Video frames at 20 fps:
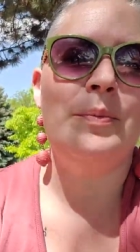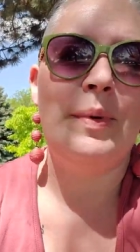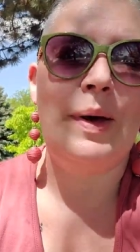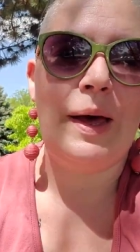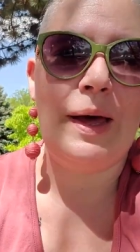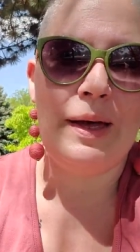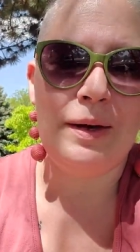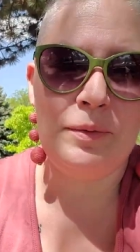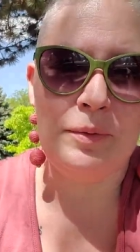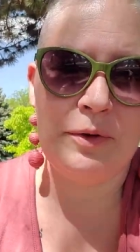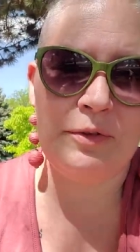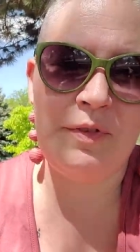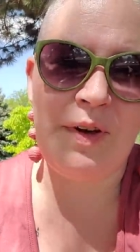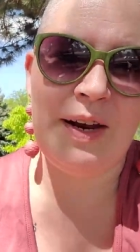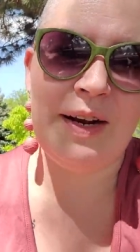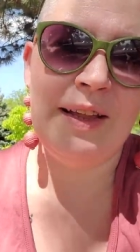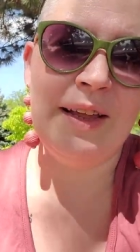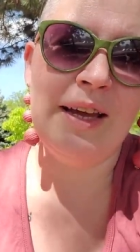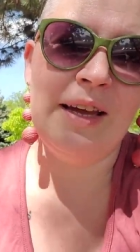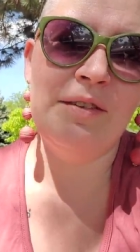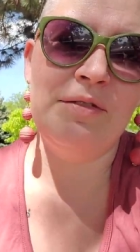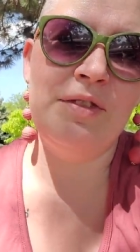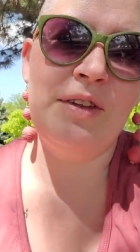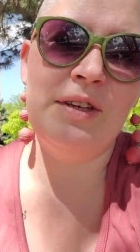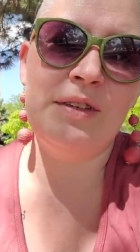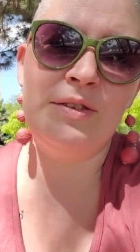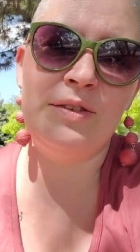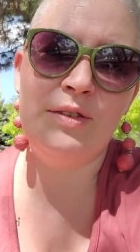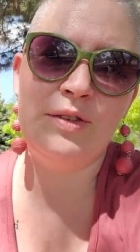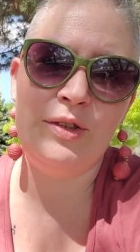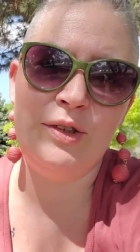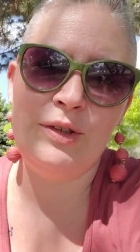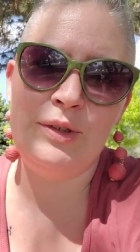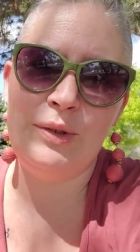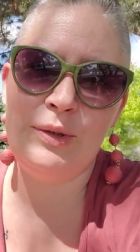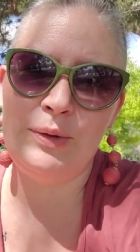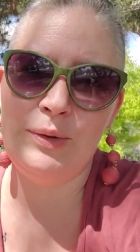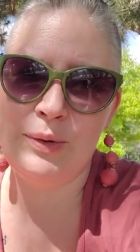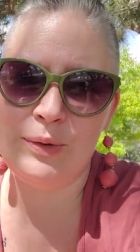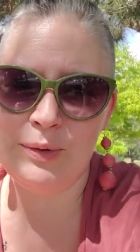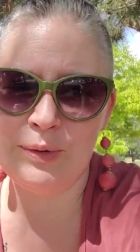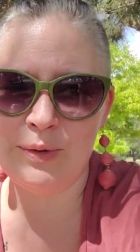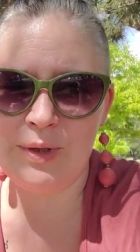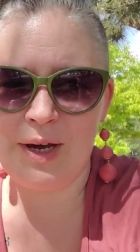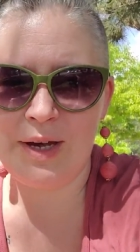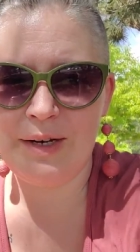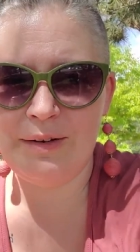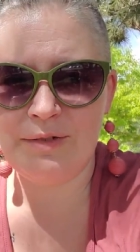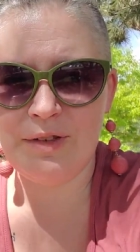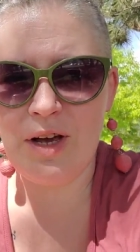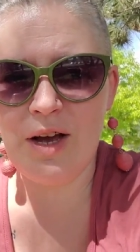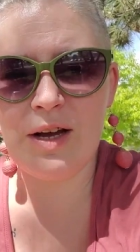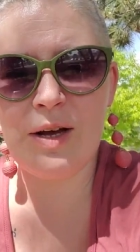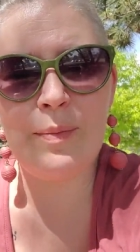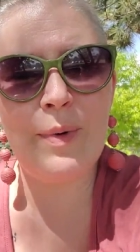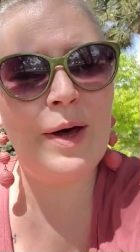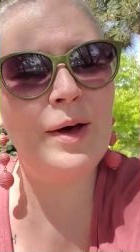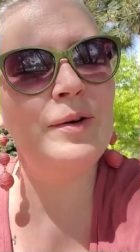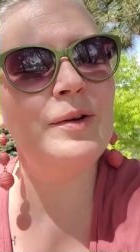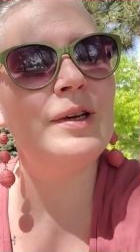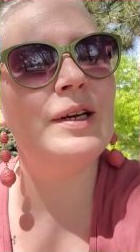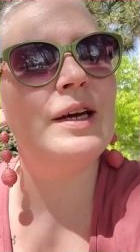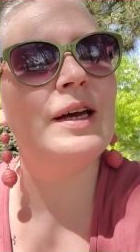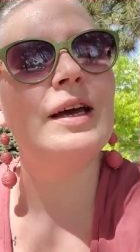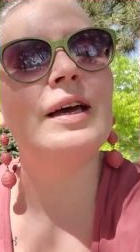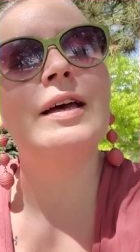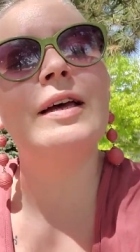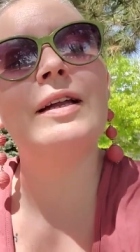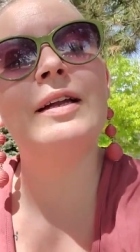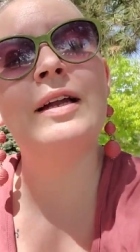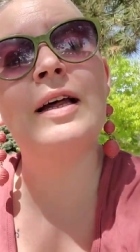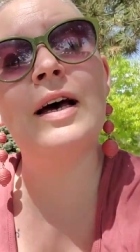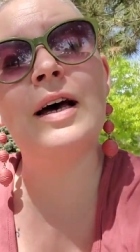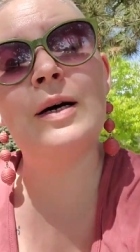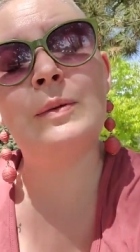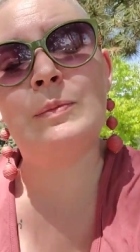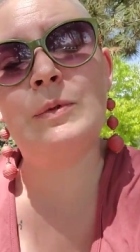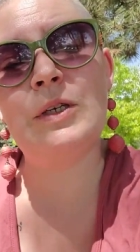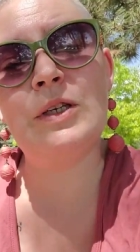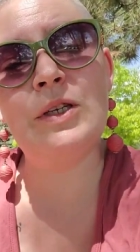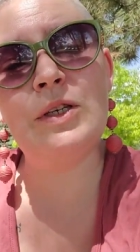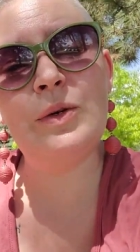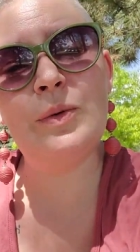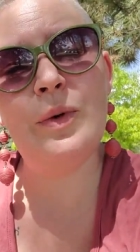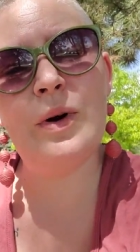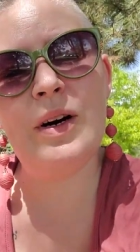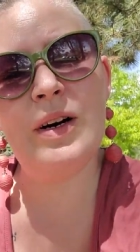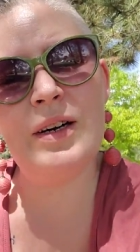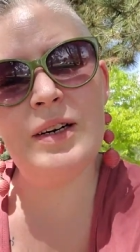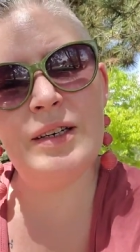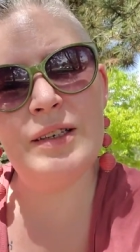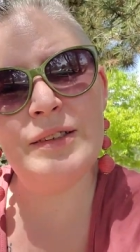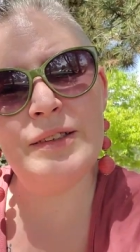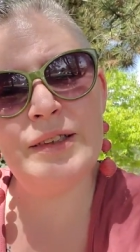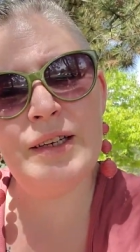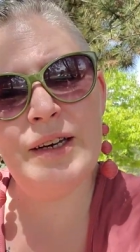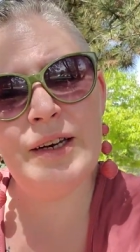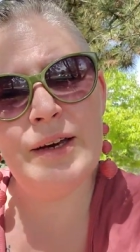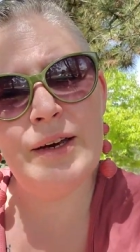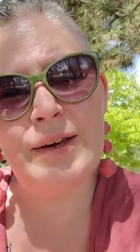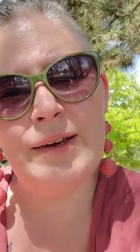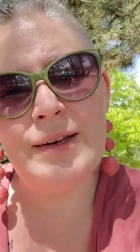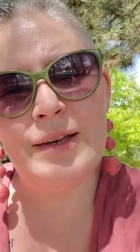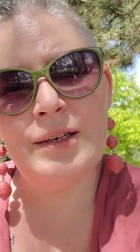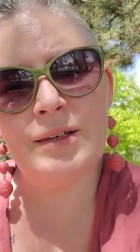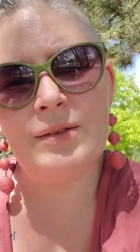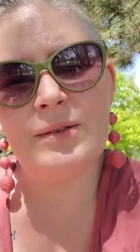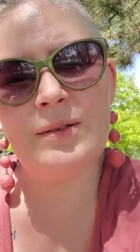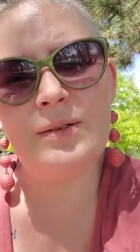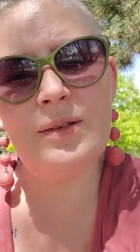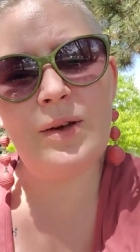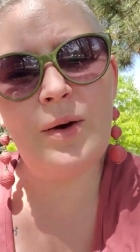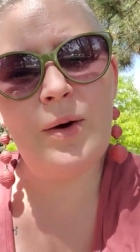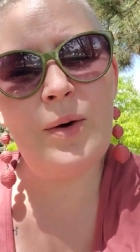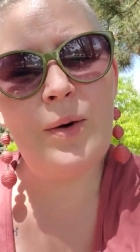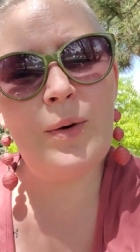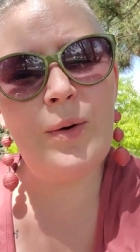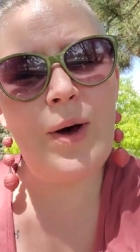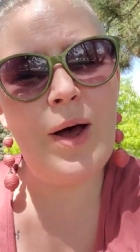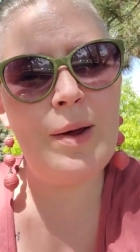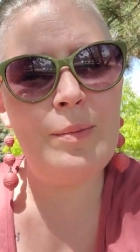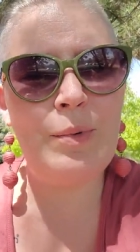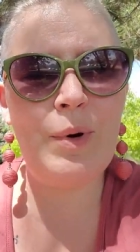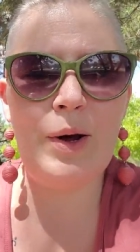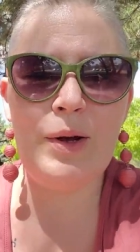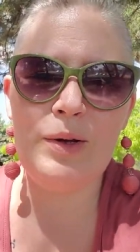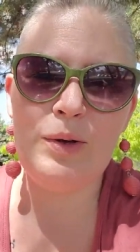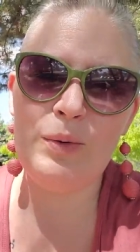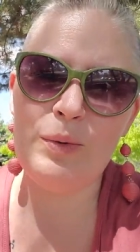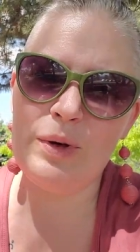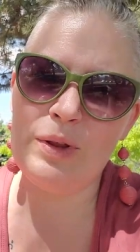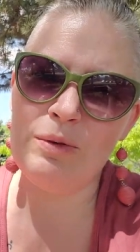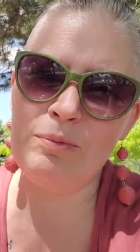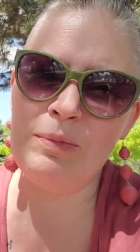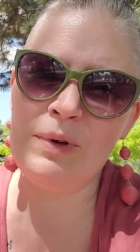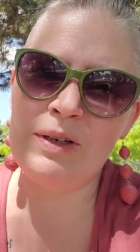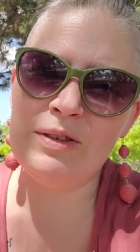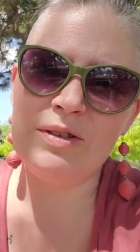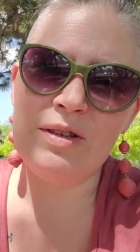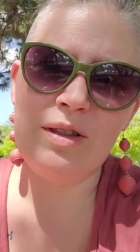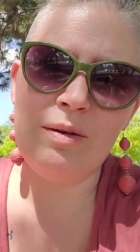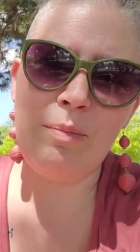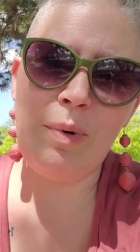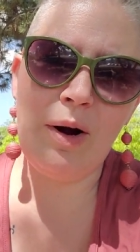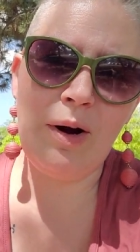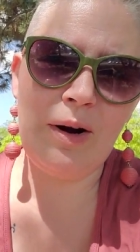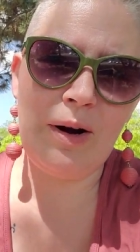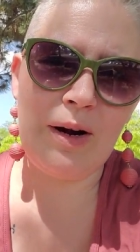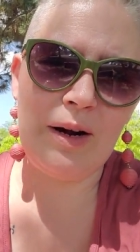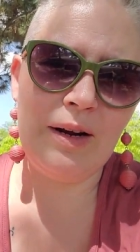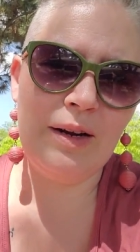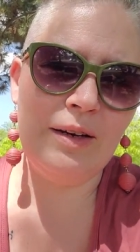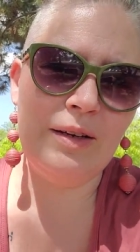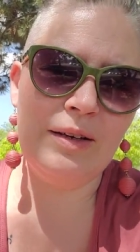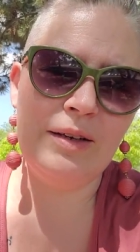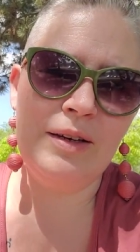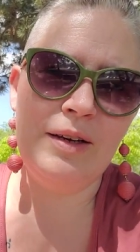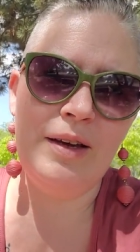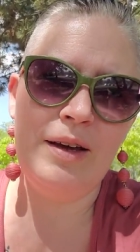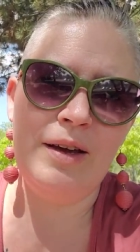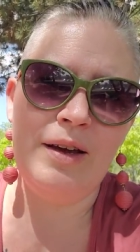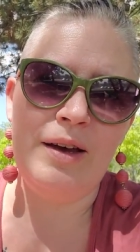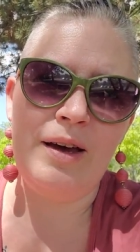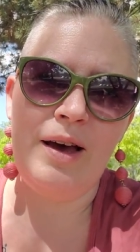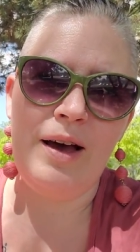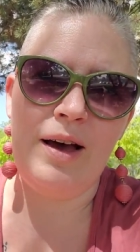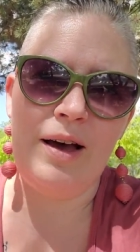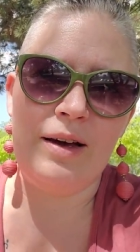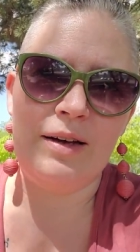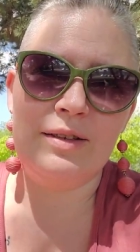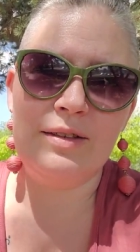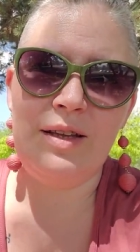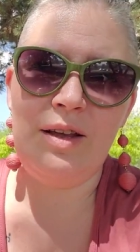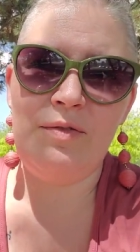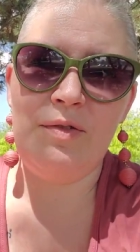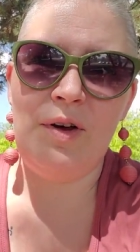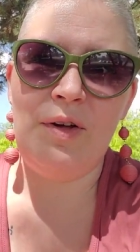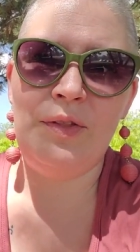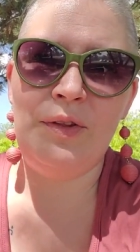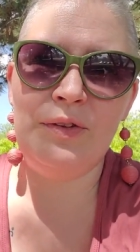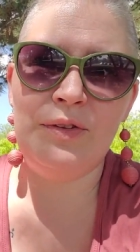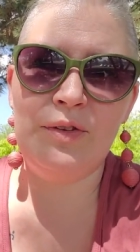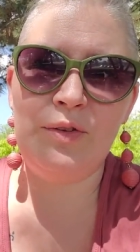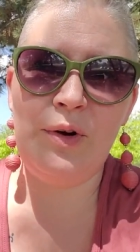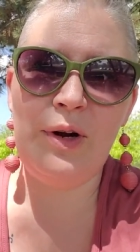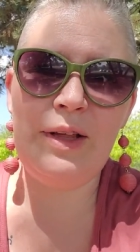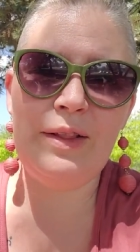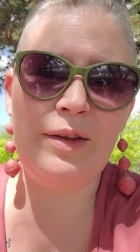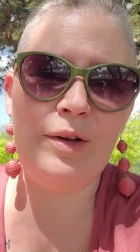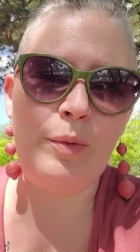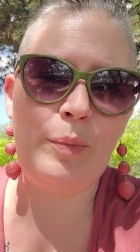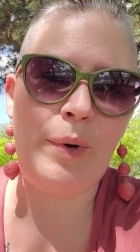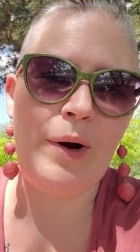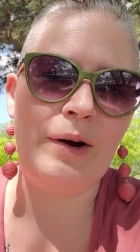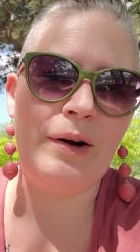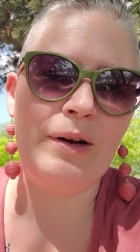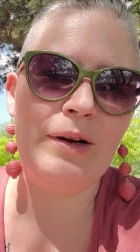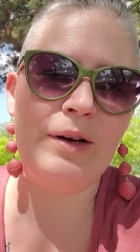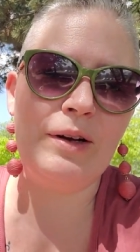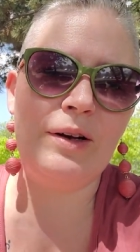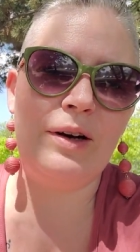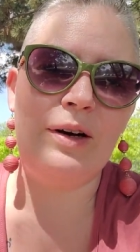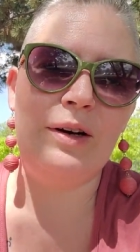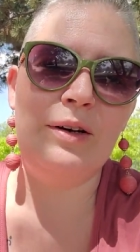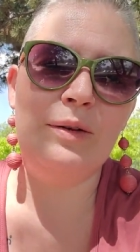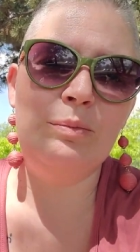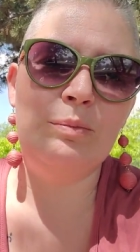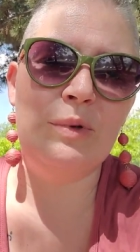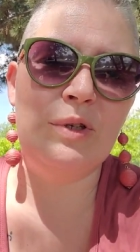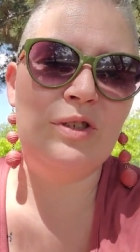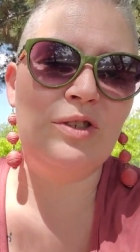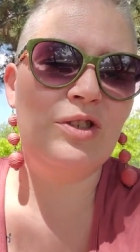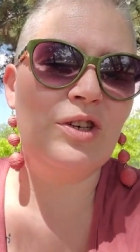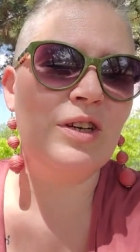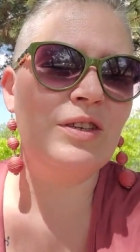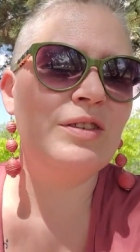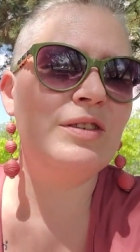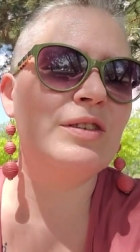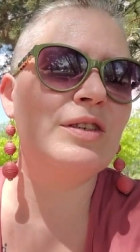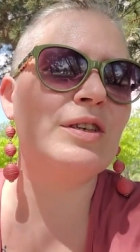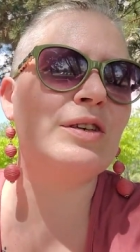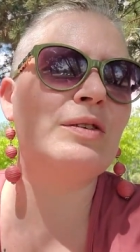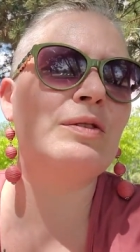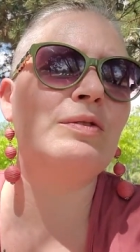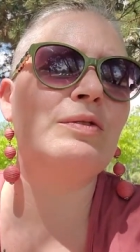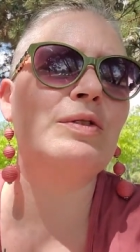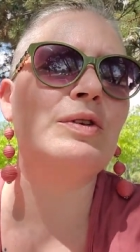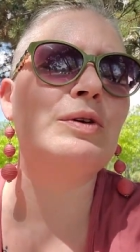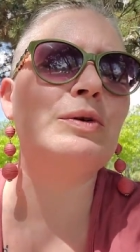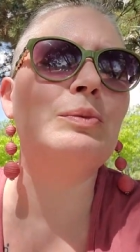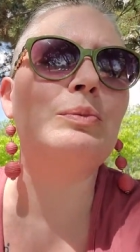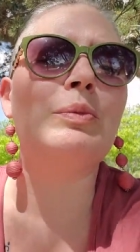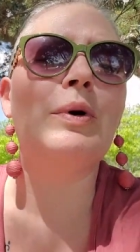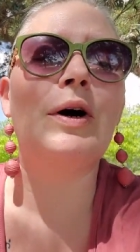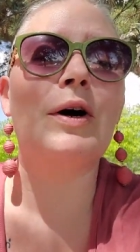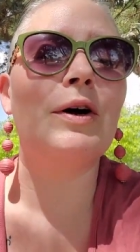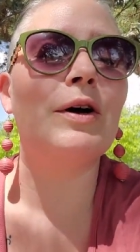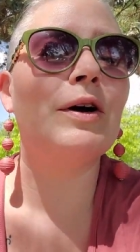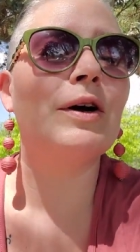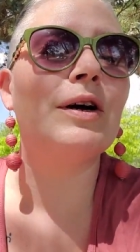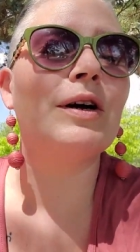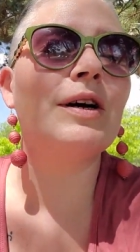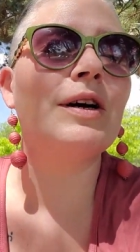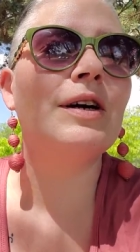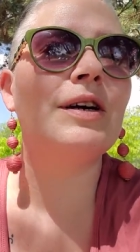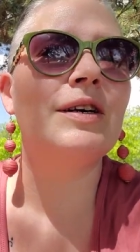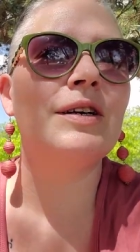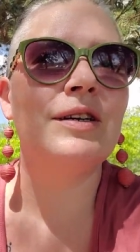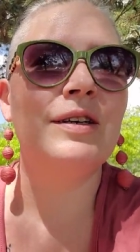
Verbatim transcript: but we finally have things to kind of talk about and update you on. So I brought you with me to the park because uh, I found this great little park called Majestic View Park.